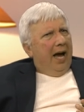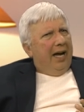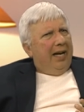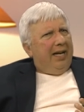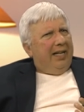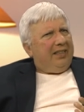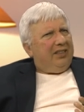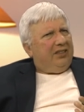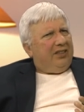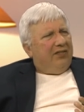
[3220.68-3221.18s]

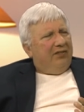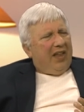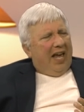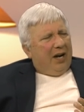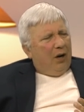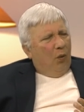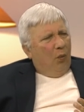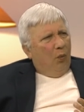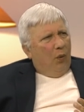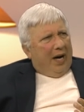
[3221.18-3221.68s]
Is
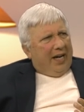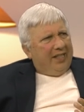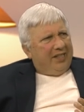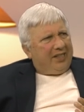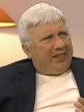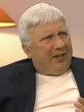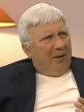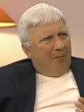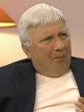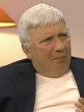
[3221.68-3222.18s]
that a
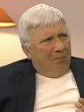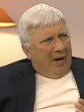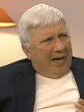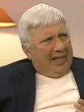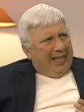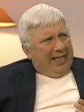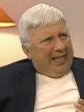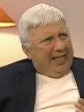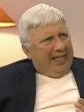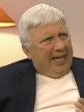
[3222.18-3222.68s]
waste of
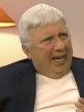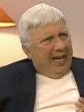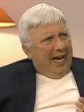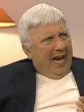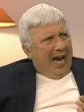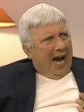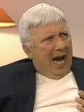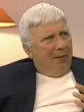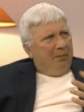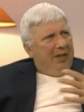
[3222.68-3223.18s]
money?
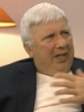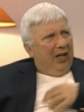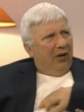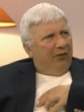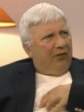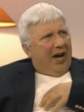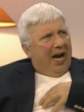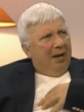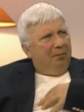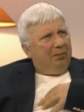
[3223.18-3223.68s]
I mean,
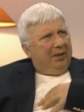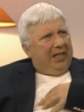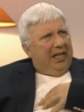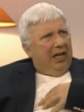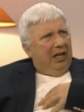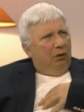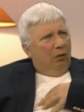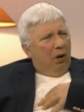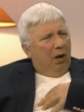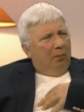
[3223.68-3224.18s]
if I'm
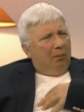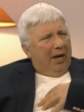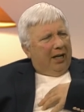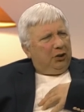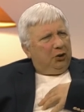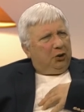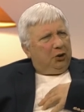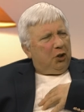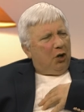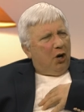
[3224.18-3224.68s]
get, on my
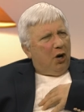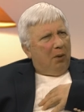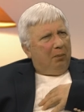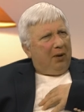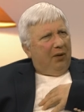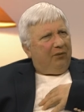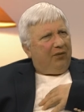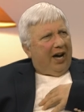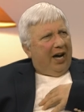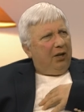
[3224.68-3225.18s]
job,
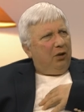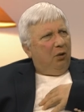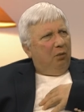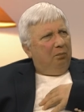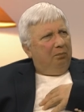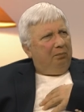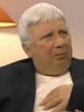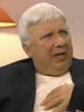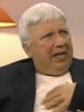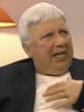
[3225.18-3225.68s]
if I
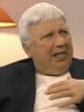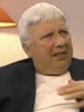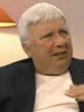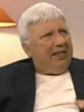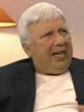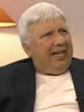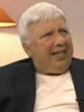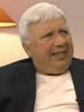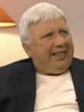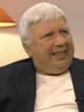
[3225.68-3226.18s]
don't meet,
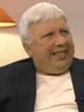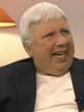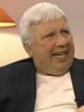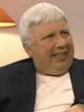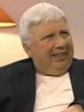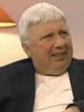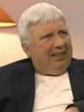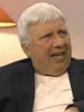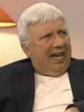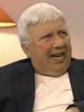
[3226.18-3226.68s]
like,
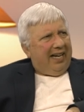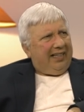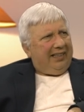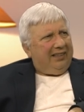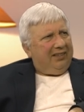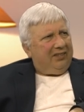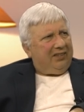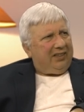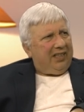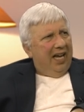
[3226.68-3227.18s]

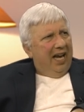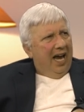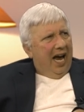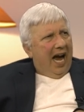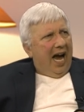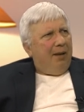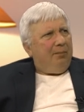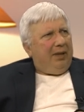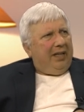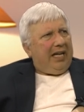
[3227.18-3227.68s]
deadlines,
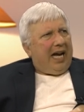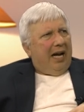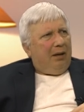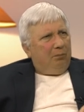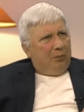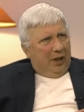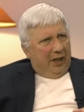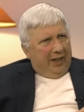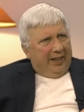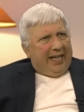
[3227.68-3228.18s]
I mean,
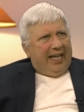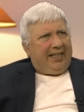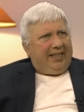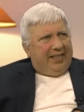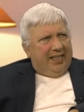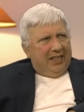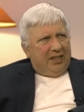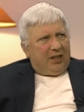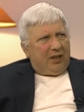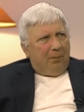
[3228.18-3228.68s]
I'm going to get
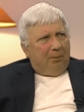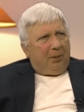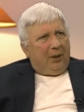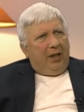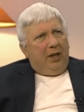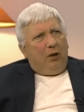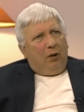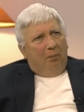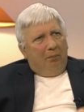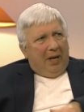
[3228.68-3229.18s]

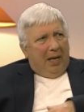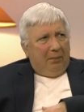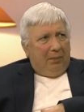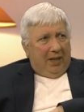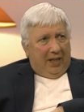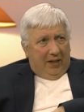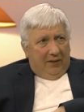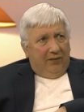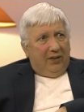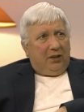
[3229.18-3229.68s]
disciplined or
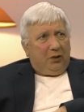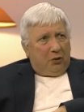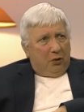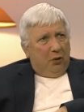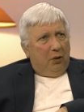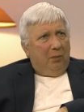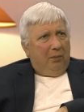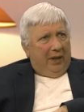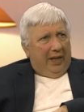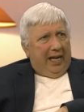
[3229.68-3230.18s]
maybe even
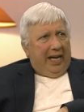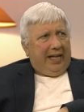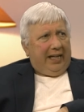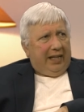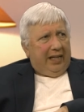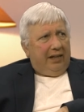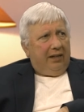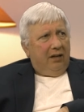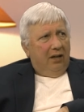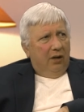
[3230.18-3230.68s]

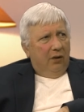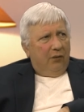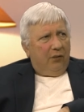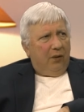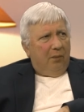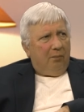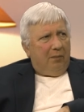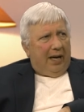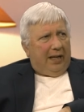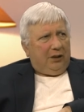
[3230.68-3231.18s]
terminated mm-hmm.
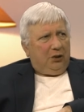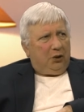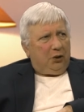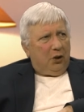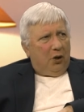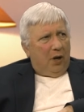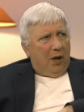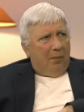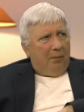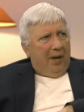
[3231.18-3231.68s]
from my
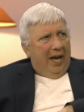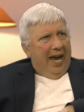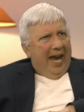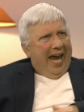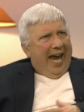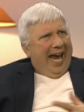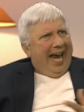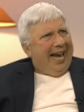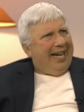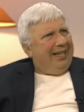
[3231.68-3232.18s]
job.
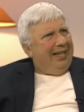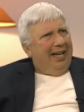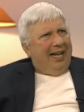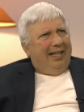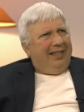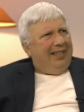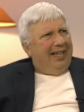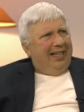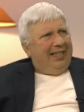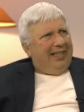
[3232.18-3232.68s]
And
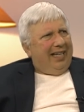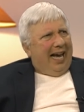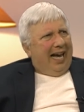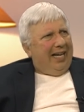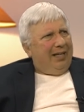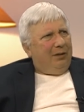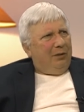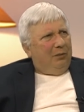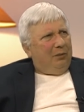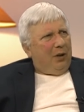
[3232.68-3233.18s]

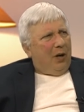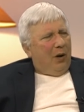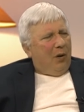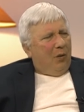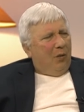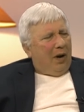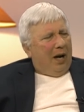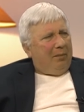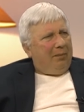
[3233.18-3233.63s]
I don't know.